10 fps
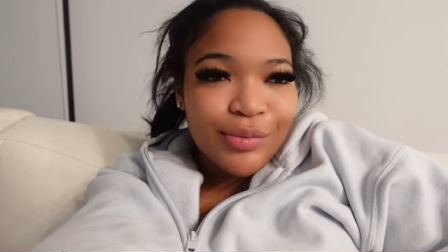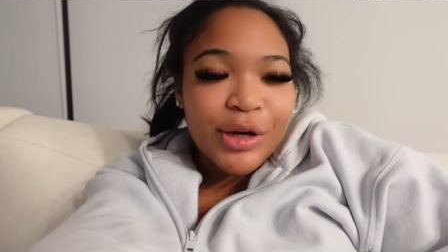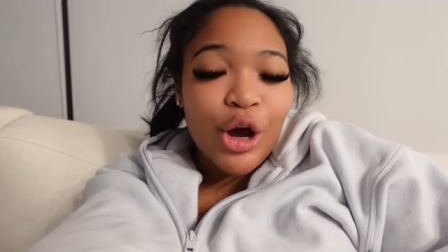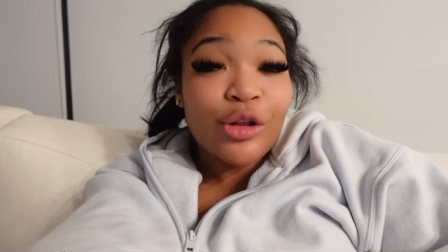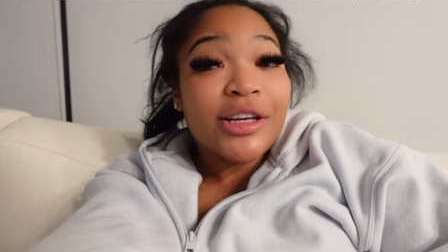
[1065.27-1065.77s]

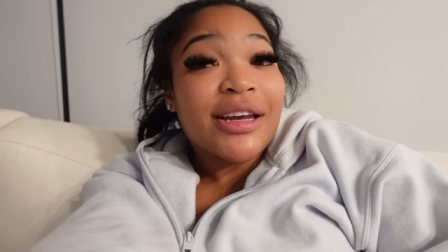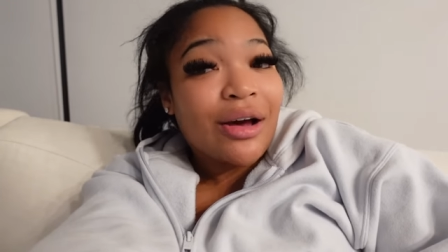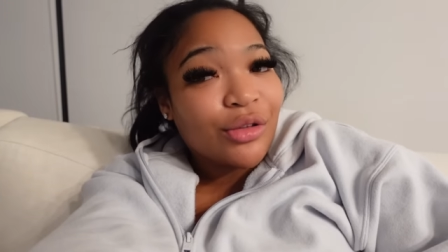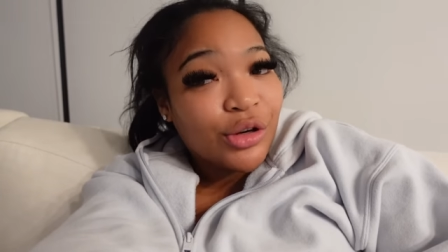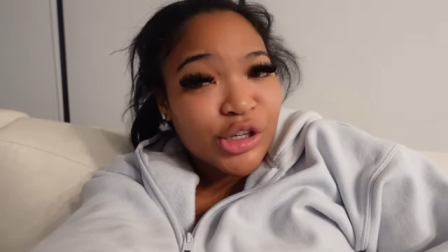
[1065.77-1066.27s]
but it only
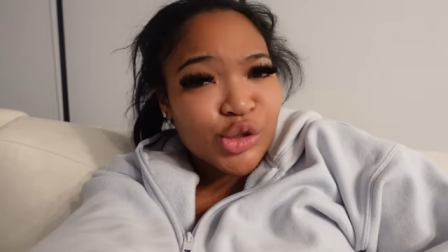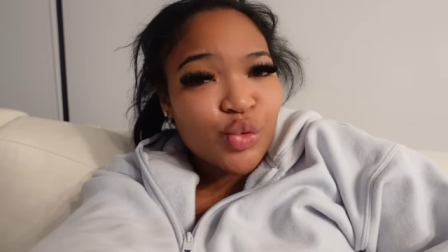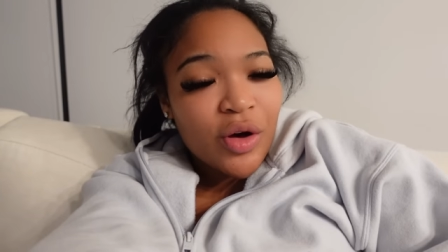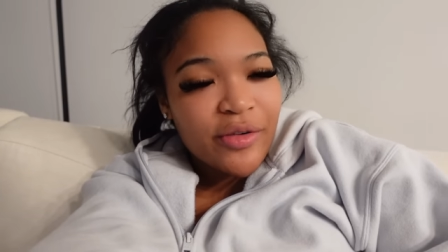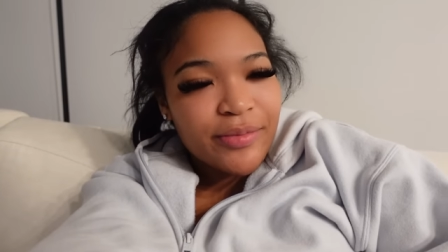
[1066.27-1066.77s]
downloaded
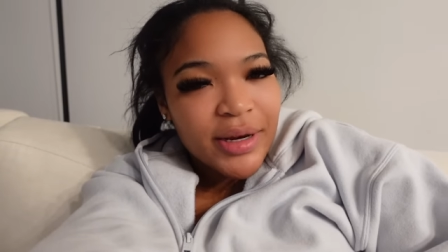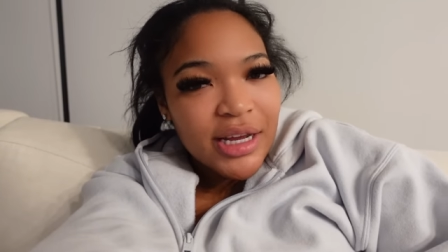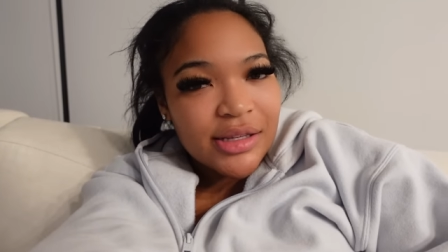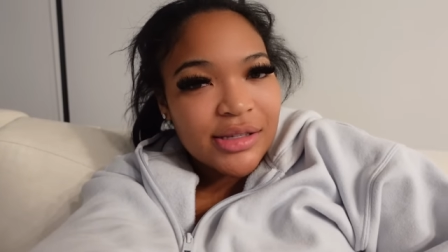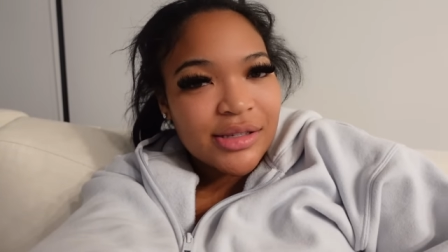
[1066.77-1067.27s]
12
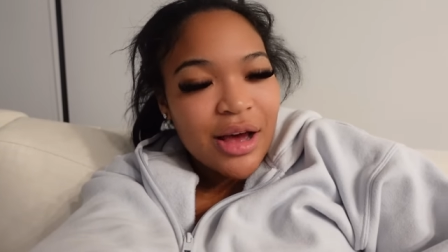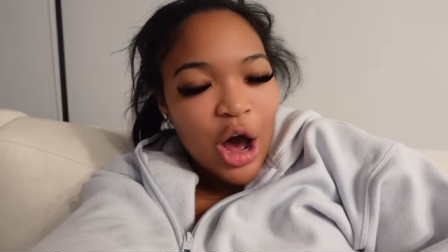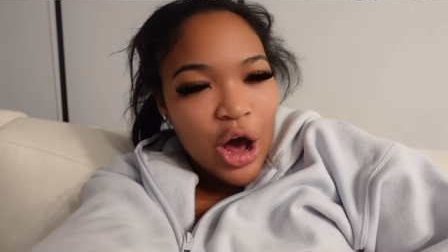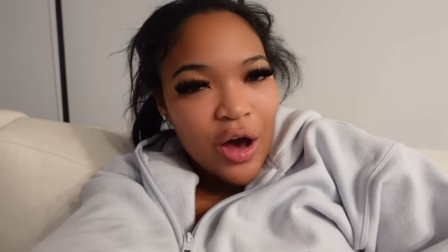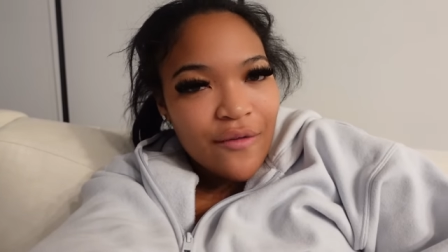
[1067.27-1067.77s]
minutes
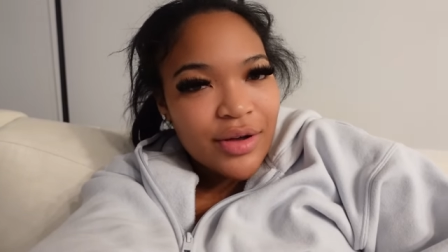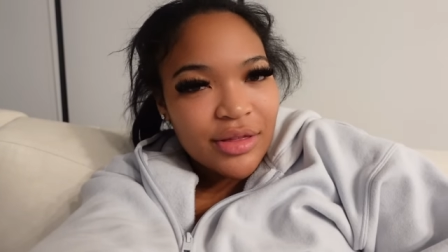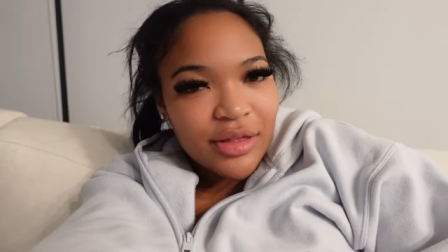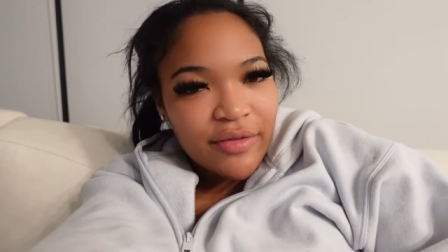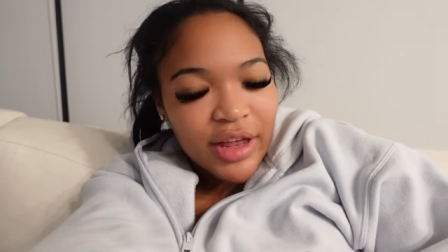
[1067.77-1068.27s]
of
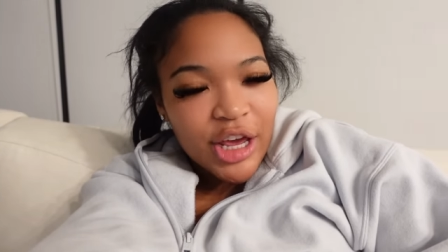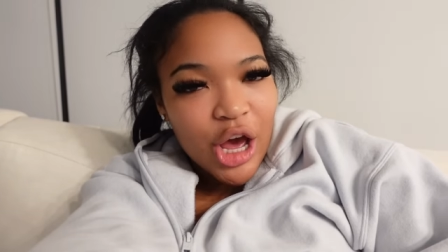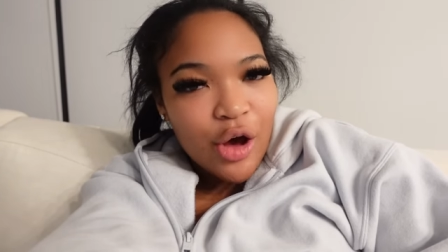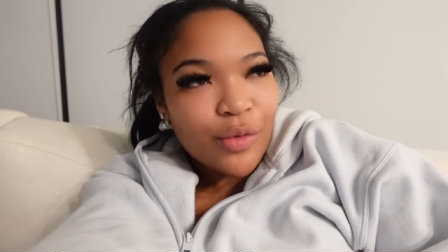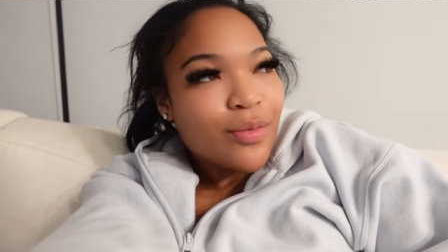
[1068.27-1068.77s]
the
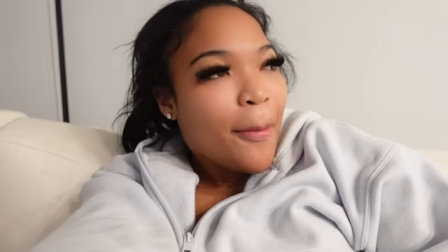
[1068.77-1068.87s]
video.